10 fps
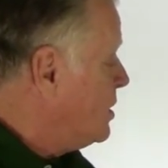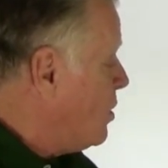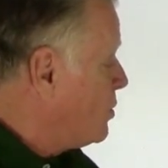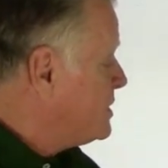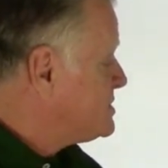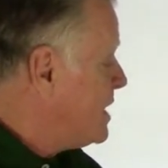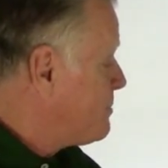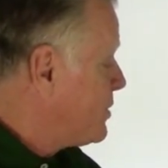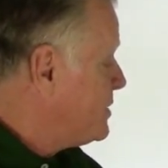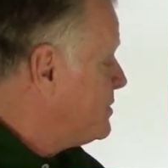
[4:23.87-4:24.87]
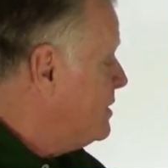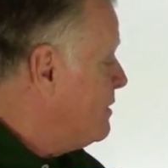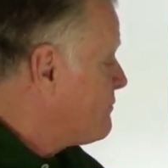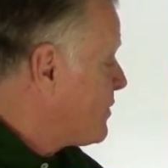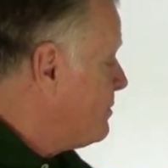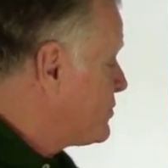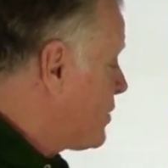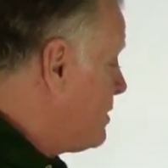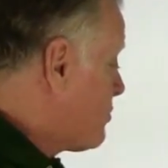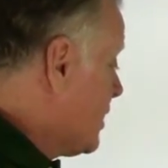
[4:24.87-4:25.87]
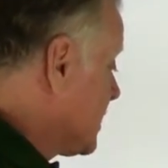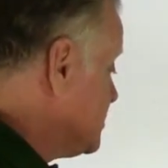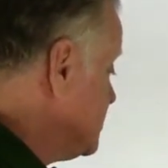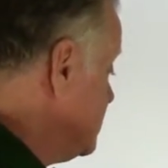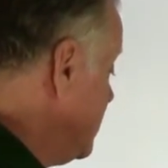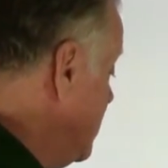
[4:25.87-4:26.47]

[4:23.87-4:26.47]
only separate from the train brakes.